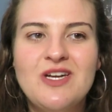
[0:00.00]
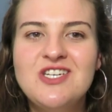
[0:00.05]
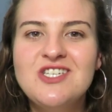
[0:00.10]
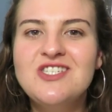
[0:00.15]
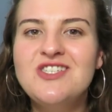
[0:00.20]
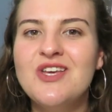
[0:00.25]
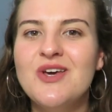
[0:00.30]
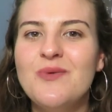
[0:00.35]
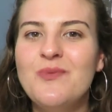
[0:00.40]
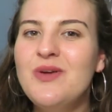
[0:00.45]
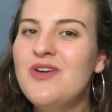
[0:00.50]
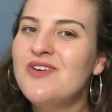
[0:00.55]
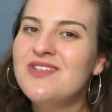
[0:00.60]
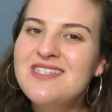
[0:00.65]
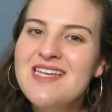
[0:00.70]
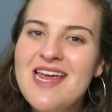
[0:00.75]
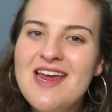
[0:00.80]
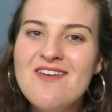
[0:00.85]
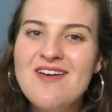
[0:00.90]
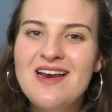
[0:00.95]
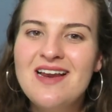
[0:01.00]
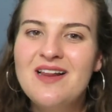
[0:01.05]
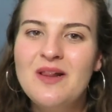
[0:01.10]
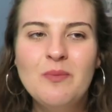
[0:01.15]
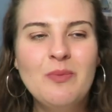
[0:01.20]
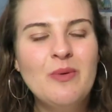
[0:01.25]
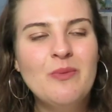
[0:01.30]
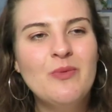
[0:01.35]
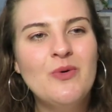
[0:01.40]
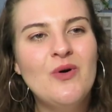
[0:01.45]
wish that we got to hear it a
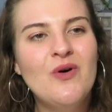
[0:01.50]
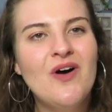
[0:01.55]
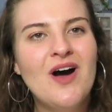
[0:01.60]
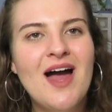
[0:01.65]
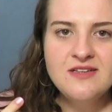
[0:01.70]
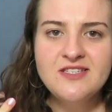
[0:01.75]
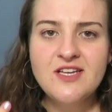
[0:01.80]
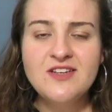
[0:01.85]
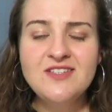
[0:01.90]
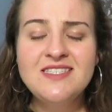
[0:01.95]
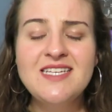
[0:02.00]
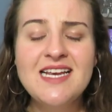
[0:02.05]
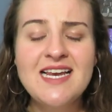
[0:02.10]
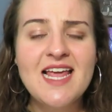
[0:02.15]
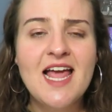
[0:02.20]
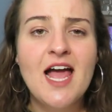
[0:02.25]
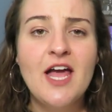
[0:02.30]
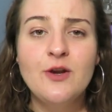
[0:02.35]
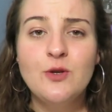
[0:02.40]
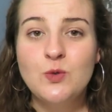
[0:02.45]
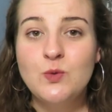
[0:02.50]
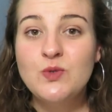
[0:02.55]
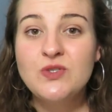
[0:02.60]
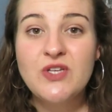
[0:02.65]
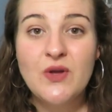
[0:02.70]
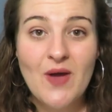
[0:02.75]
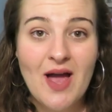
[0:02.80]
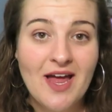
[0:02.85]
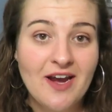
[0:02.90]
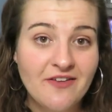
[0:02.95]
little bit more. So Celia and
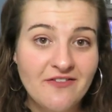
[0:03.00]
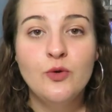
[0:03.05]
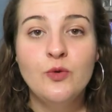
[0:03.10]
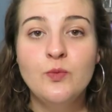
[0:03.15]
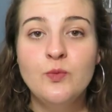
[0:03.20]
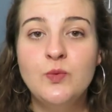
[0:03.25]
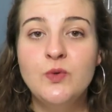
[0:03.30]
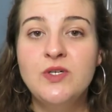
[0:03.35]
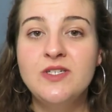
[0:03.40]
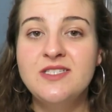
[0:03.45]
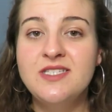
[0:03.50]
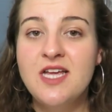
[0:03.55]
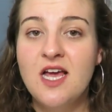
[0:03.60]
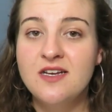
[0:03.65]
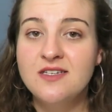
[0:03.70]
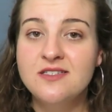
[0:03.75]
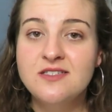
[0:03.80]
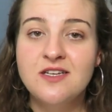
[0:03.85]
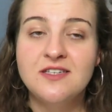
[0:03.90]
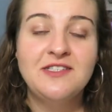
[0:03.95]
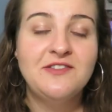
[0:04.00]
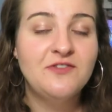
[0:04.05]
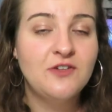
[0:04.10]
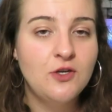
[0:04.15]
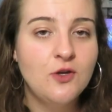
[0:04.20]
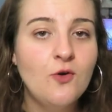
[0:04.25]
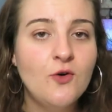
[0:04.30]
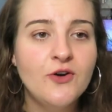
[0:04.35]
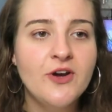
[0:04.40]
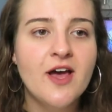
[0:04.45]
also Hannah, who was the understudy
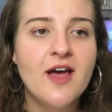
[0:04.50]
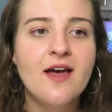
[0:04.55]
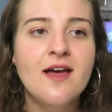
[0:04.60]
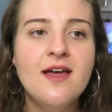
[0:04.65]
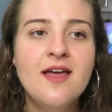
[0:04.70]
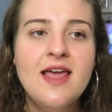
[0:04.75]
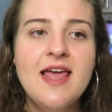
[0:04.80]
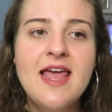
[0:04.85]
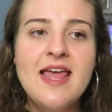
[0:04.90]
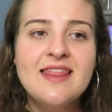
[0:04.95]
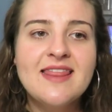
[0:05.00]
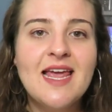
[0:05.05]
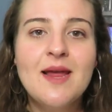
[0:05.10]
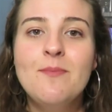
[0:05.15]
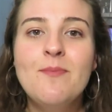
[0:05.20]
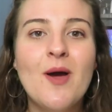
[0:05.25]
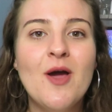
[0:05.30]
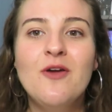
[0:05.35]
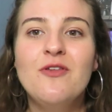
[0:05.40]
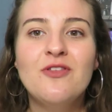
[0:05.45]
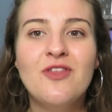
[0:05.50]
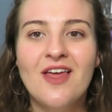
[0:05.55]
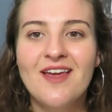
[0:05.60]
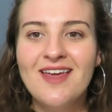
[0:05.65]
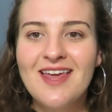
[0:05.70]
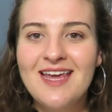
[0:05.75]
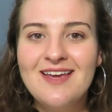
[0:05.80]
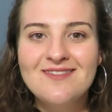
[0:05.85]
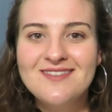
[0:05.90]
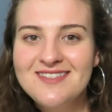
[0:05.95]
for Lorna, they both,
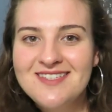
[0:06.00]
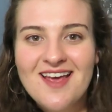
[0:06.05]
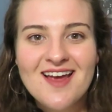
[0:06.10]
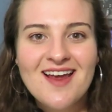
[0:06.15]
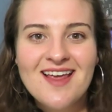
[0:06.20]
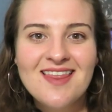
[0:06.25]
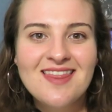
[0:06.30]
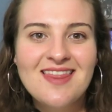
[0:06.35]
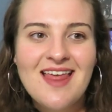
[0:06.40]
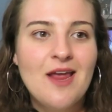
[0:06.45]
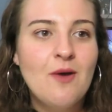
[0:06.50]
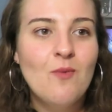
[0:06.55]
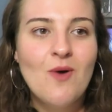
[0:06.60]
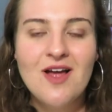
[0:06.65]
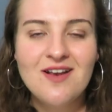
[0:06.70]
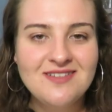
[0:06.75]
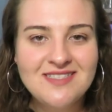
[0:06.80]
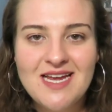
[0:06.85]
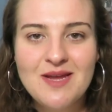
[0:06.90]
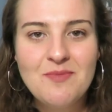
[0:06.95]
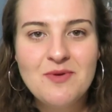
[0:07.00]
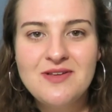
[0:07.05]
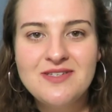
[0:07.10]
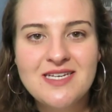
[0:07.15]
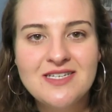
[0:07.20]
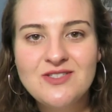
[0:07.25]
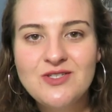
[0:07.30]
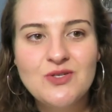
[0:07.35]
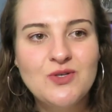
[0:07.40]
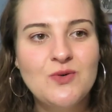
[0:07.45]
like, it was like they weren't
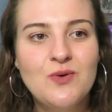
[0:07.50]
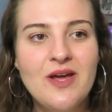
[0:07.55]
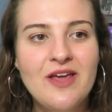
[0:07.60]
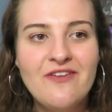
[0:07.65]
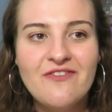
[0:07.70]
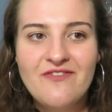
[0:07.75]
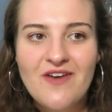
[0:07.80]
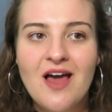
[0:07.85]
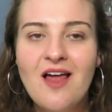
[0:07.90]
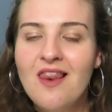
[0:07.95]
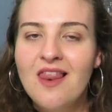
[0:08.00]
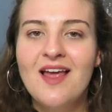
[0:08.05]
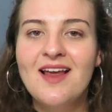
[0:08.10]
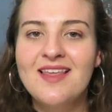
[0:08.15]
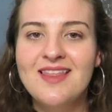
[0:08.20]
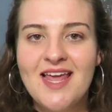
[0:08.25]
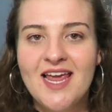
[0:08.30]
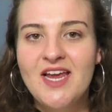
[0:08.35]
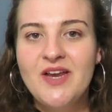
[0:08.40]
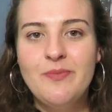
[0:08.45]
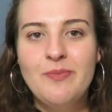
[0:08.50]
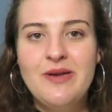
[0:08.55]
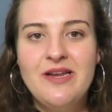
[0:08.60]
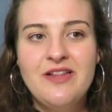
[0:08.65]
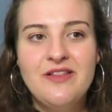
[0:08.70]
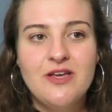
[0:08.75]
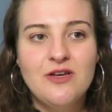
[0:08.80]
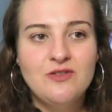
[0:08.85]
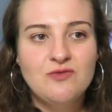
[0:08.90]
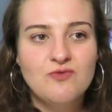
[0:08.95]
debuts at all. It felt like they had
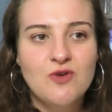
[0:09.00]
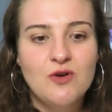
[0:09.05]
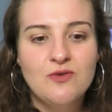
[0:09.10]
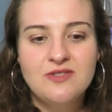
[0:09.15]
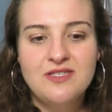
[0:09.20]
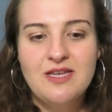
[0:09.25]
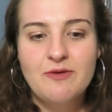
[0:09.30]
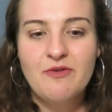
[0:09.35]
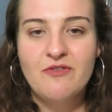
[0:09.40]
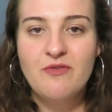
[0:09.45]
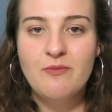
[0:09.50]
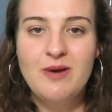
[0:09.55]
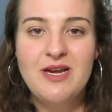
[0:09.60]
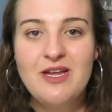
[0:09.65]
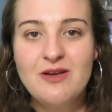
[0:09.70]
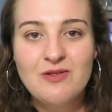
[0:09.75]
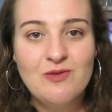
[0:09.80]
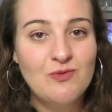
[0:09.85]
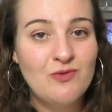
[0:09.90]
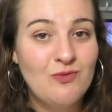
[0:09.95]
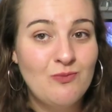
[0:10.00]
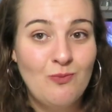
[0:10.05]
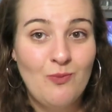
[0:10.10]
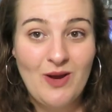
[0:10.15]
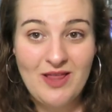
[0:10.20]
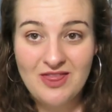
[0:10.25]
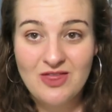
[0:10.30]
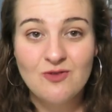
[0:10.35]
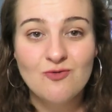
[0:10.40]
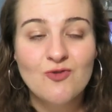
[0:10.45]
been in those roles and they were familiar
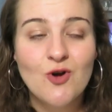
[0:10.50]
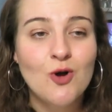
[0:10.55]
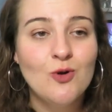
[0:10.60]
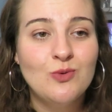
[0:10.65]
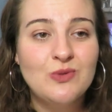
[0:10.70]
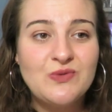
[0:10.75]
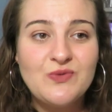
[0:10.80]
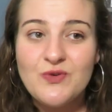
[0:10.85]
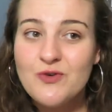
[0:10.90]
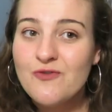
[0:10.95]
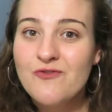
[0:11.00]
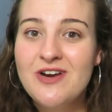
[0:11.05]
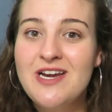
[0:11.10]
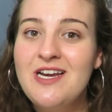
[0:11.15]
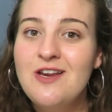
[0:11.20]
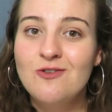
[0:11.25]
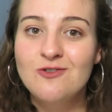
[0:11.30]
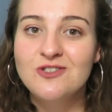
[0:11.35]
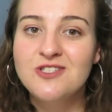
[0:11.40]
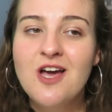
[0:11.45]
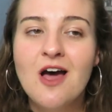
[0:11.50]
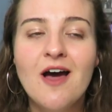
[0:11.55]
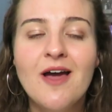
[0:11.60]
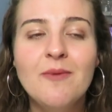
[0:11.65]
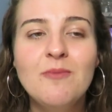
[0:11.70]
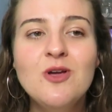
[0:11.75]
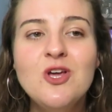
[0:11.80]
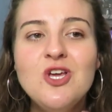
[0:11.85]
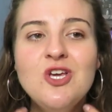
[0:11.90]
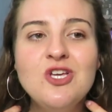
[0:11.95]
with the roles for a really long
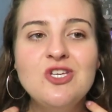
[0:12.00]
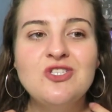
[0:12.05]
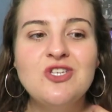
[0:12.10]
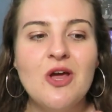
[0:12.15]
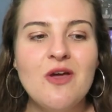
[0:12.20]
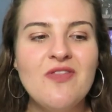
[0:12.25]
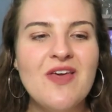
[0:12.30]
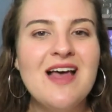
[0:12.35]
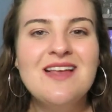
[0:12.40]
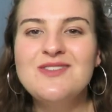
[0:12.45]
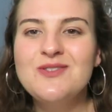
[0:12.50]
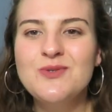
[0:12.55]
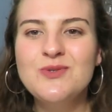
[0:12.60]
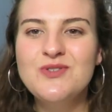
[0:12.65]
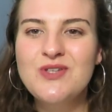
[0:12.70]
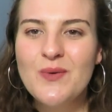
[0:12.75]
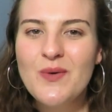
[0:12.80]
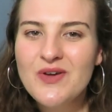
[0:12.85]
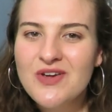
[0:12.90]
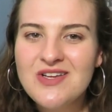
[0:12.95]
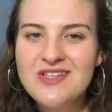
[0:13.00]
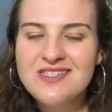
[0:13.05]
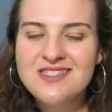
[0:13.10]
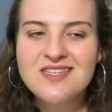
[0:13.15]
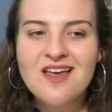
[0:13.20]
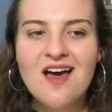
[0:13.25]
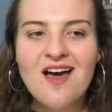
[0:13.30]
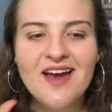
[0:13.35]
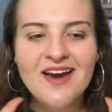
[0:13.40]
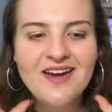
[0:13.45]
time, so that's also a good
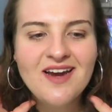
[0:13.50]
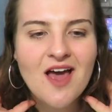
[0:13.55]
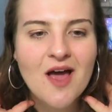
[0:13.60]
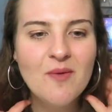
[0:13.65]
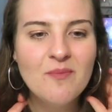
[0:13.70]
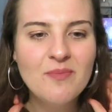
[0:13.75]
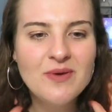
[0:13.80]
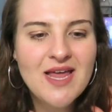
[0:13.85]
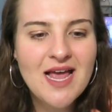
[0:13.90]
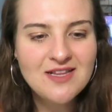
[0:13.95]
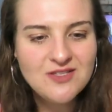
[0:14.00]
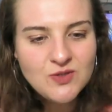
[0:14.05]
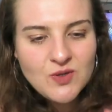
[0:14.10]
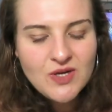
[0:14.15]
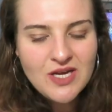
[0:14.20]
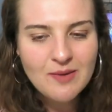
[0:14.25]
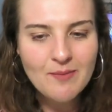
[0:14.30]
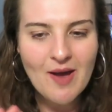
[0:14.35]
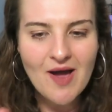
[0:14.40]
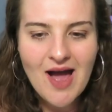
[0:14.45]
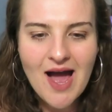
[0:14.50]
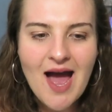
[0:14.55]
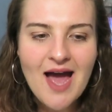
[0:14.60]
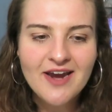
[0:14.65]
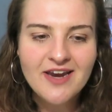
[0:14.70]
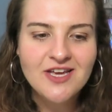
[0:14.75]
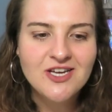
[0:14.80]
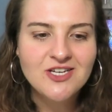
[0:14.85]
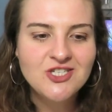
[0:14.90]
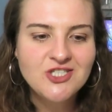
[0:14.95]
sign. But yeah, talking about
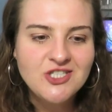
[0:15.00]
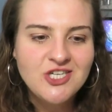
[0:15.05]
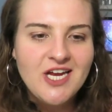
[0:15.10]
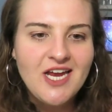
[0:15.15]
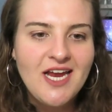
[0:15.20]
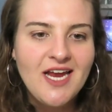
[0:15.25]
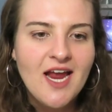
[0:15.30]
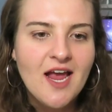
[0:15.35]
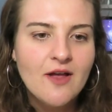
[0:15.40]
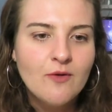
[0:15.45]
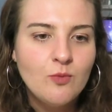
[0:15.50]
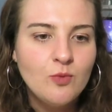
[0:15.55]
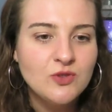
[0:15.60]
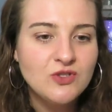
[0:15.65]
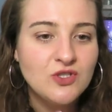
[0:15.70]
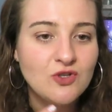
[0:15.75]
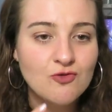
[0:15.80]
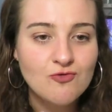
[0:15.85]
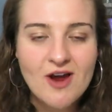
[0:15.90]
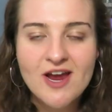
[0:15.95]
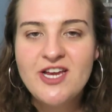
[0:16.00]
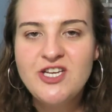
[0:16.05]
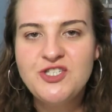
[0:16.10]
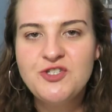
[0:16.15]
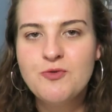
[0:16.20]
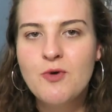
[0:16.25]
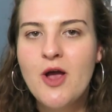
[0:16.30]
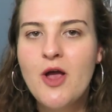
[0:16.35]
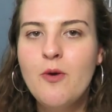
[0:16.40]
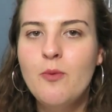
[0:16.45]
Hannah, she was a great
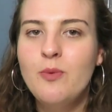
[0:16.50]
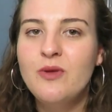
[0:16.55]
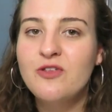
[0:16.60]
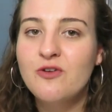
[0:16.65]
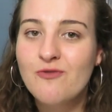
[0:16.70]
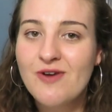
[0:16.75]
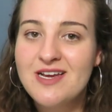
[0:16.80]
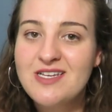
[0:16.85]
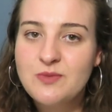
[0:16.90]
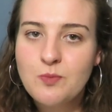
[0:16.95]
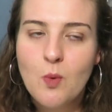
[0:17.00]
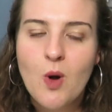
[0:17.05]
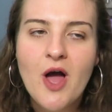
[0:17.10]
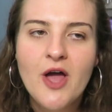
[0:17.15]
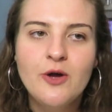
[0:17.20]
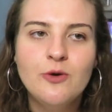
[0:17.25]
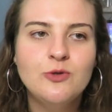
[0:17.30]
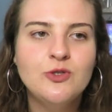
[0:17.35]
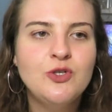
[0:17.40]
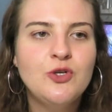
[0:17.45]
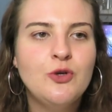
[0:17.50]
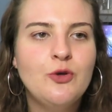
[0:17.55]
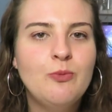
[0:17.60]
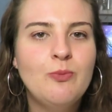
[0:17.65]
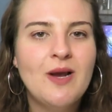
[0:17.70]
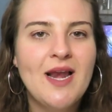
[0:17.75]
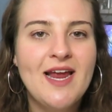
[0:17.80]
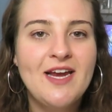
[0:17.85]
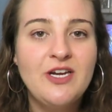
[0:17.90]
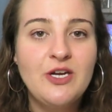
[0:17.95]
duo with Grace Wilde,
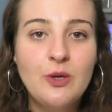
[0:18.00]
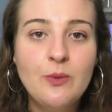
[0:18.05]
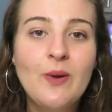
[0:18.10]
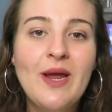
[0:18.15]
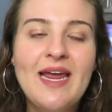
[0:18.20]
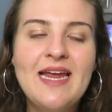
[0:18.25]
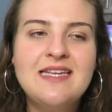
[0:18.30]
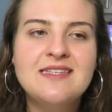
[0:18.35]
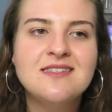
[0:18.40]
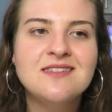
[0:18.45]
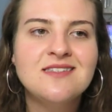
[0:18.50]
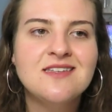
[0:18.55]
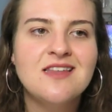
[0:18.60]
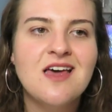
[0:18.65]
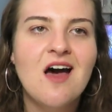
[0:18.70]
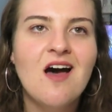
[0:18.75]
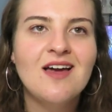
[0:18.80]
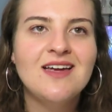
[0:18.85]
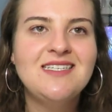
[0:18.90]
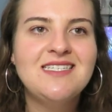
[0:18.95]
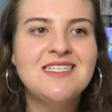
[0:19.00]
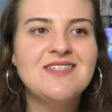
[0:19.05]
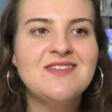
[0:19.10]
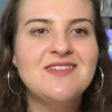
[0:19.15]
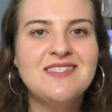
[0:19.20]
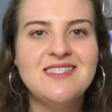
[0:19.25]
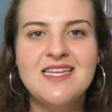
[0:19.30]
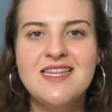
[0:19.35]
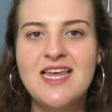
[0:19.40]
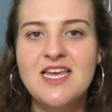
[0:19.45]
who played Louise. So the idea
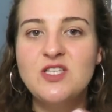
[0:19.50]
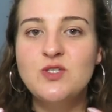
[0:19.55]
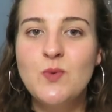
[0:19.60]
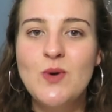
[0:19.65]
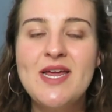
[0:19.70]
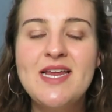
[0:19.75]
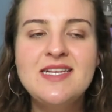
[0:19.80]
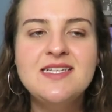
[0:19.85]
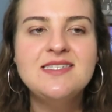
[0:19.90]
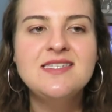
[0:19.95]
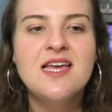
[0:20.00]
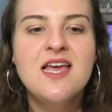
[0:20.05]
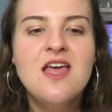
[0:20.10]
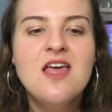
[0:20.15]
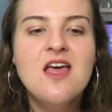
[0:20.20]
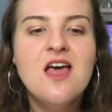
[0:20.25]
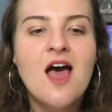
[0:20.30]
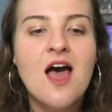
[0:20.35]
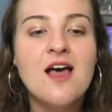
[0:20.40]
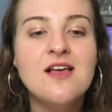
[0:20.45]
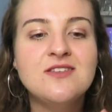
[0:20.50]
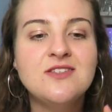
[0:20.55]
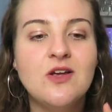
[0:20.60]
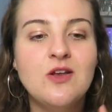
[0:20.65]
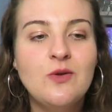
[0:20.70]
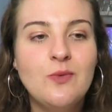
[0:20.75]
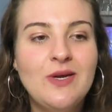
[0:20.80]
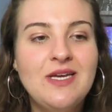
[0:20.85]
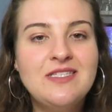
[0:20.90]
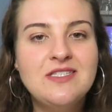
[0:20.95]
is that they're twins,
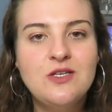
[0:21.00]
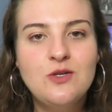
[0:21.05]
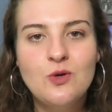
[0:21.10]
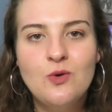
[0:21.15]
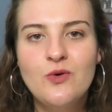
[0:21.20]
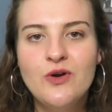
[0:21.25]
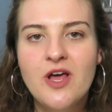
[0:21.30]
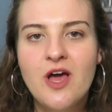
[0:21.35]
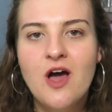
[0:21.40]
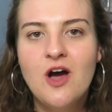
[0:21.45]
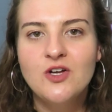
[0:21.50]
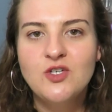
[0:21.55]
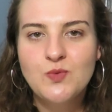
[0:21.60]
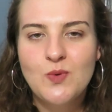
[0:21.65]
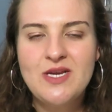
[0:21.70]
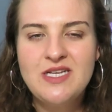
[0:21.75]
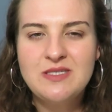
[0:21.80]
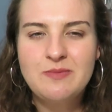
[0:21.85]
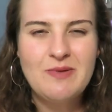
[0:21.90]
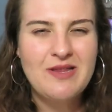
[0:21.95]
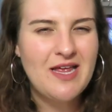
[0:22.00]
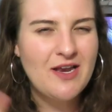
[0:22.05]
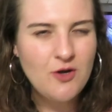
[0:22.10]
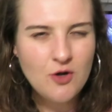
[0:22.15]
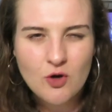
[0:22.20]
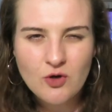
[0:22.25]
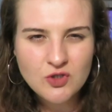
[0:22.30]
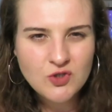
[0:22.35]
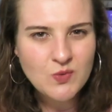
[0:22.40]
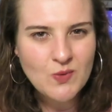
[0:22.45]
so Louise and Lorna are twins, but they're
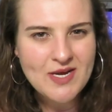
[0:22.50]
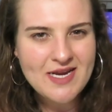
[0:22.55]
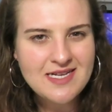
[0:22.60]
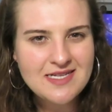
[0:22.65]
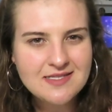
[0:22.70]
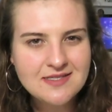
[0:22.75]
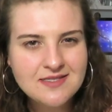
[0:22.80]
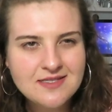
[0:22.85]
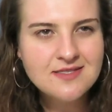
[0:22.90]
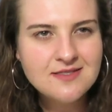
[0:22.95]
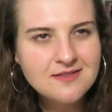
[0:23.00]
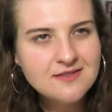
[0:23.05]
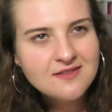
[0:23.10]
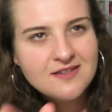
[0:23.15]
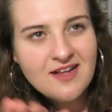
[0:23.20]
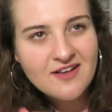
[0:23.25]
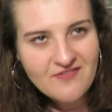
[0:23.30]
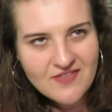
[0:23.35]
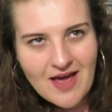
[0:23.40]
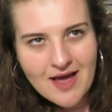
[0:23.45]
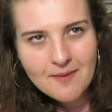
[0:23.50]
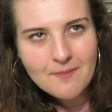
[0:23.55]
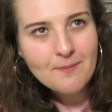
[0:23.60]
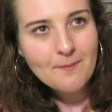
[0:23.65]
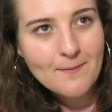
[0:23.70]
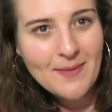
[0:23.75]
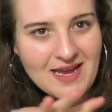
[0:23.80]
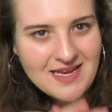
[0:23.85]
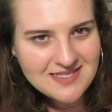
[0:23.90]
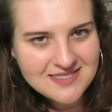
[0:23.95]
not twins, if that
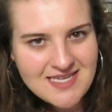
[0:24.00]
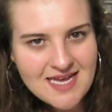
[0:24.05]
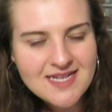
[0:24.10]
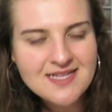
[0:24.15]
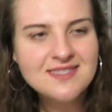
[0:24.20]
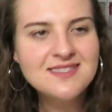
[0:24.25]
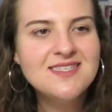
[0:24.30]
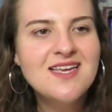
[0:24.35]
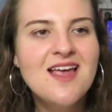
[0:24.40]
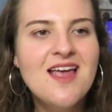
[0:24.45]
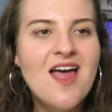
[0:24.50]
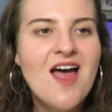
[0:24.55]
makes sense.